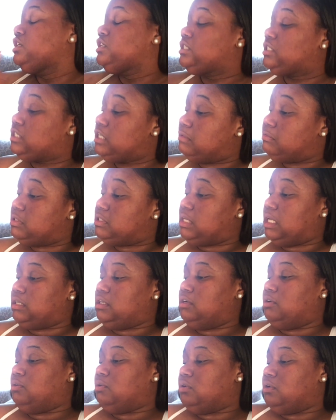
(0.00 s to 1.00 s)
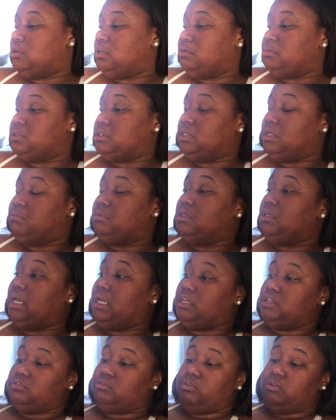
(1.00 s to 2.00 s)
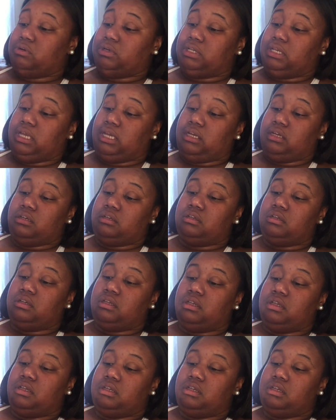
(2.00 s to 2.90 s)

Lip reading: Some look like it's growing up, some look like it's growing down.